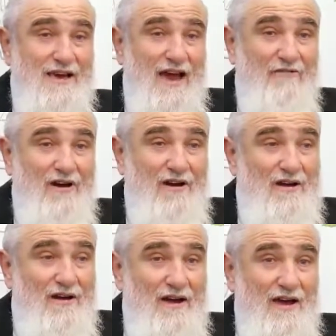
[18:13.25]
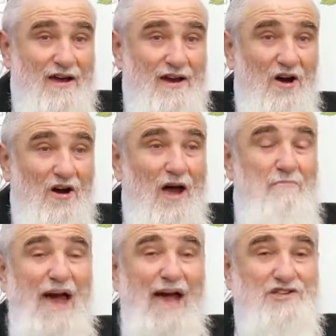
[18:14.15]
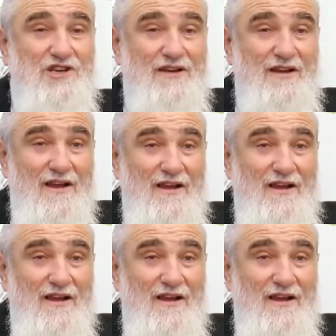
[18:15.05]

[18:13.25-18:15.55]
Ever, you know, imagine